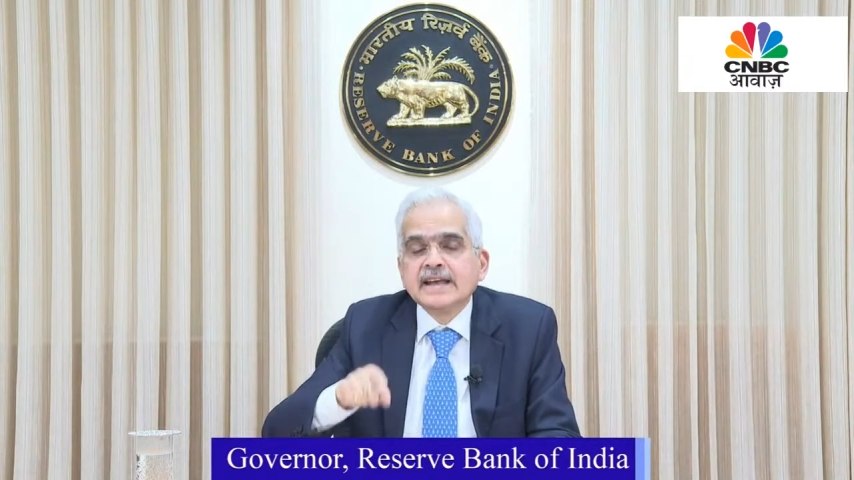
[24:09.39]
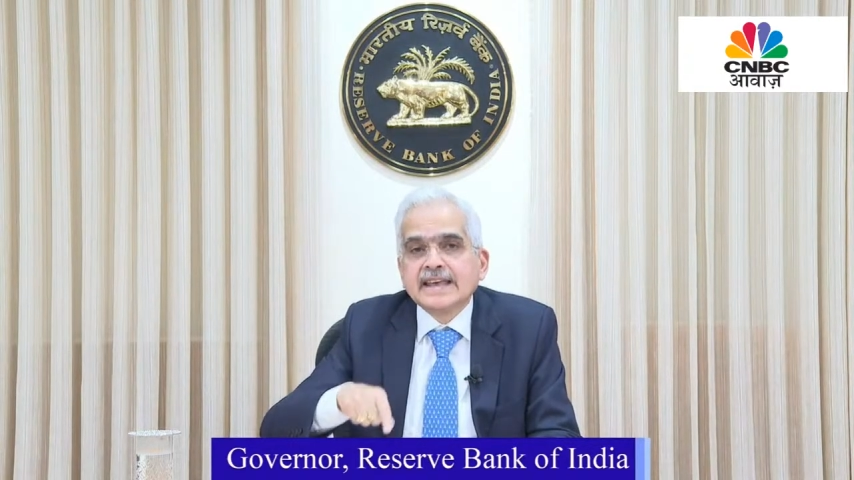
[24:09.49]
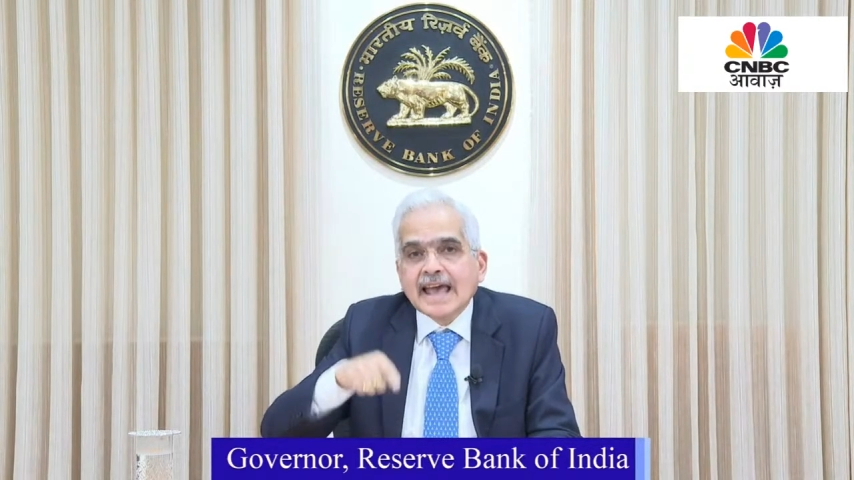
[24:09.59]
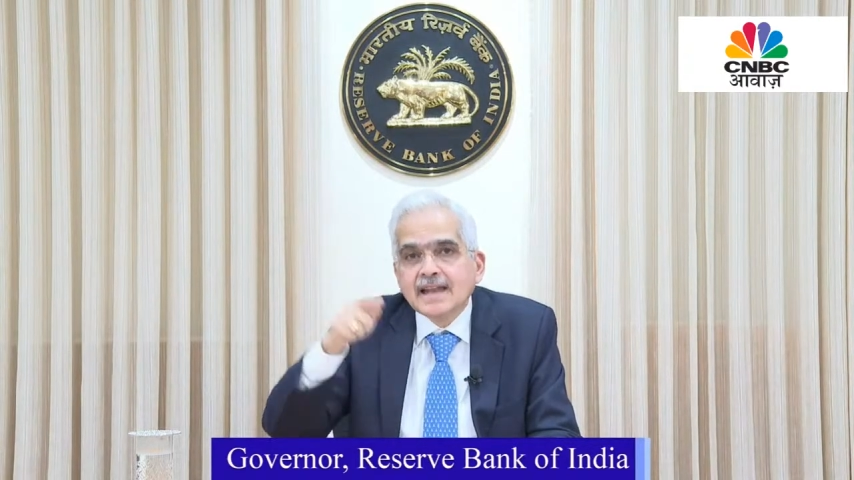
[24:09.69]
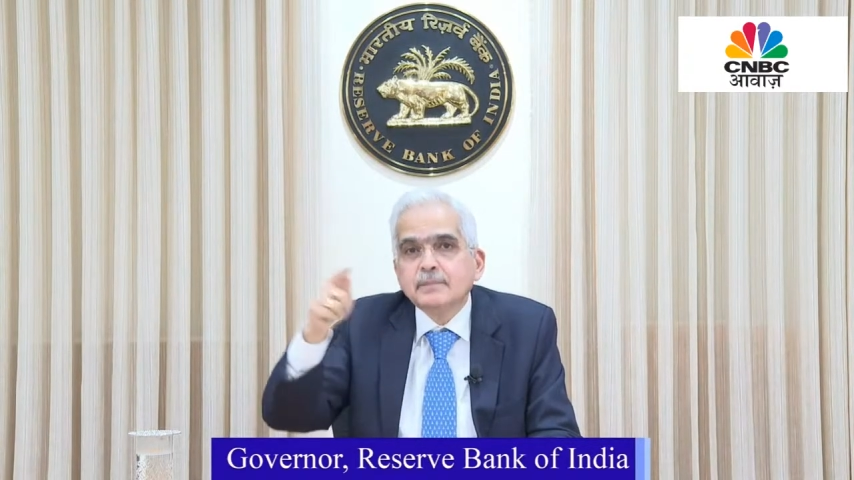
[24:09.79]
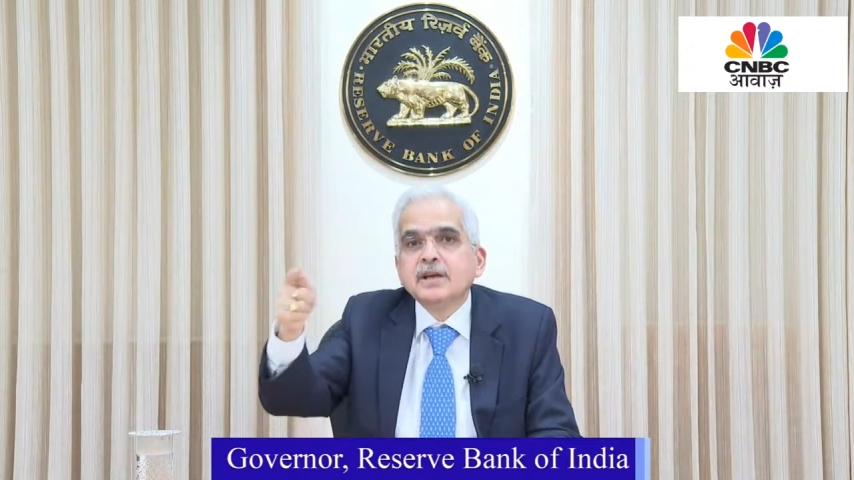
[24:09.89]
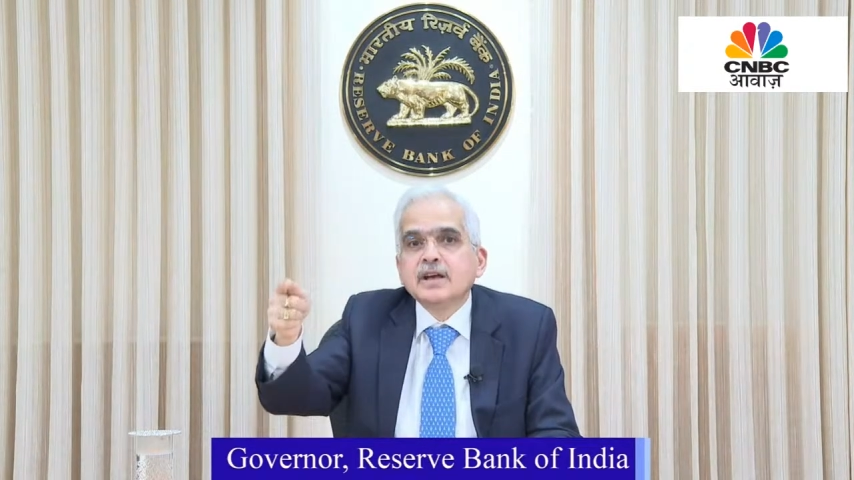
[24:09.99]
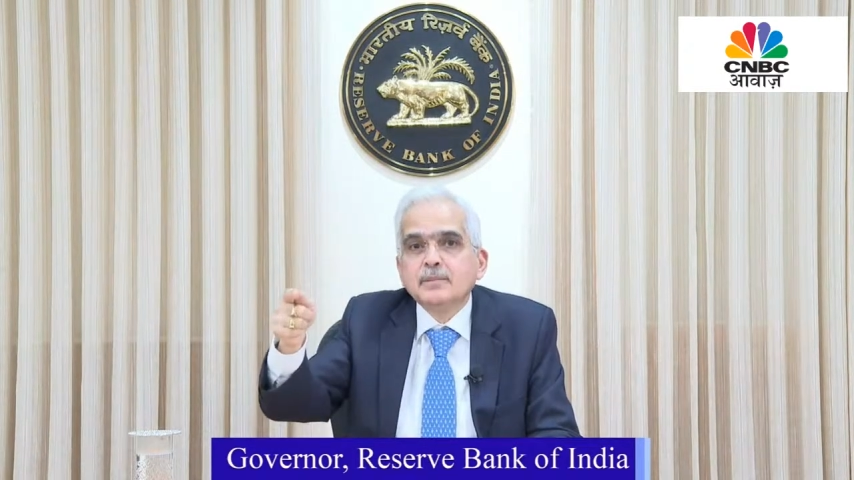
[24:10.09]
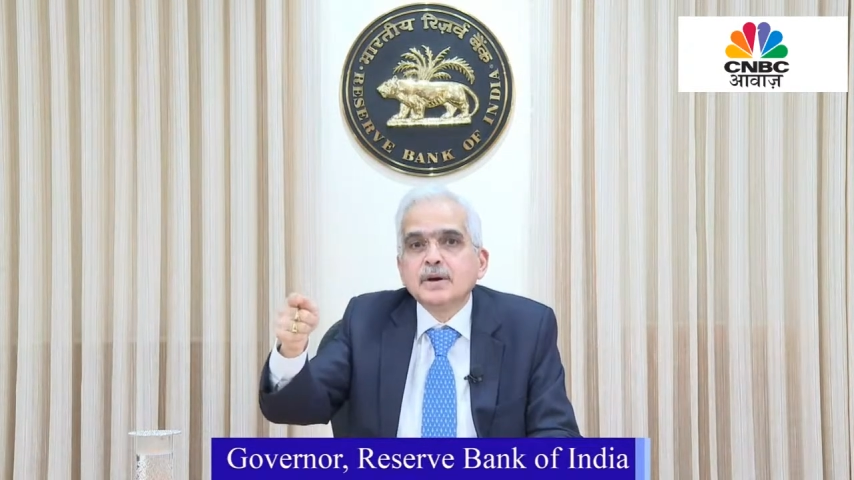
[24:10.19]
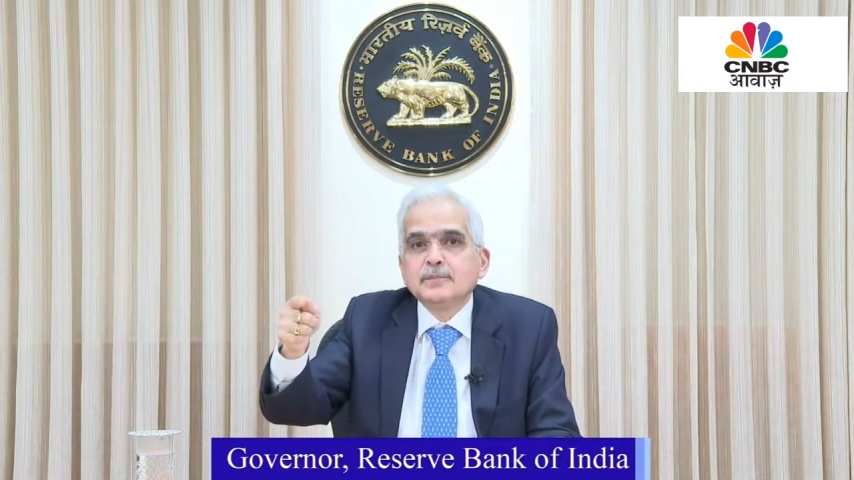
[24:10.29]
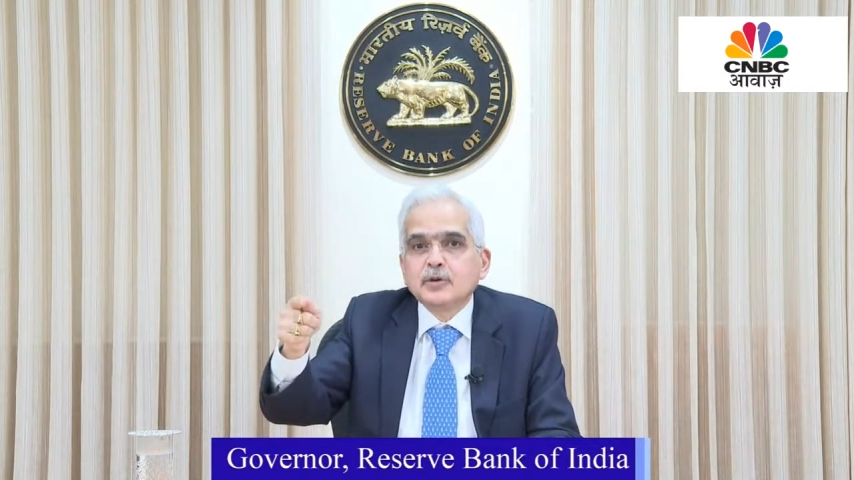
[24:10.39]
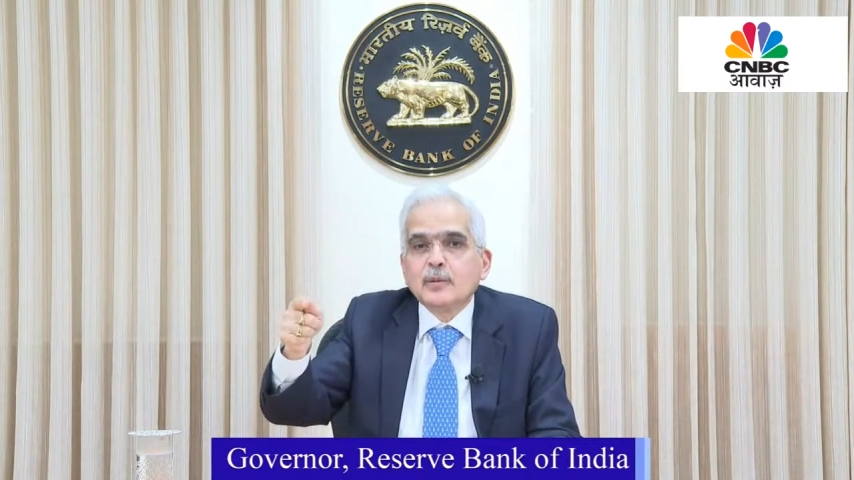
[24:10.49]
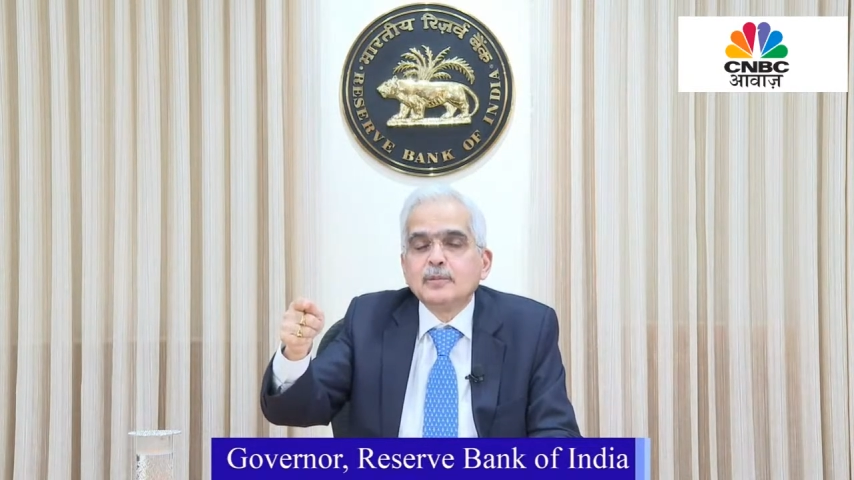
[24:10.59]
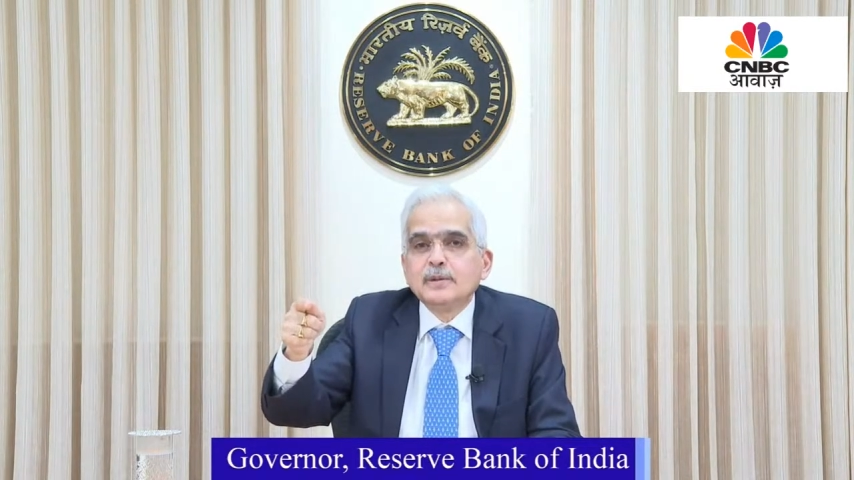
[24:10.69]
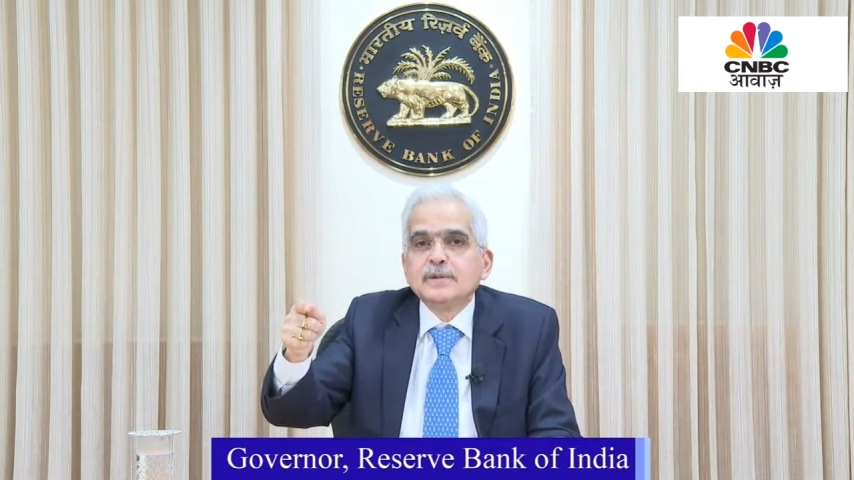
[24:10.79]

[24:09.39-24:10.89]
can become a problem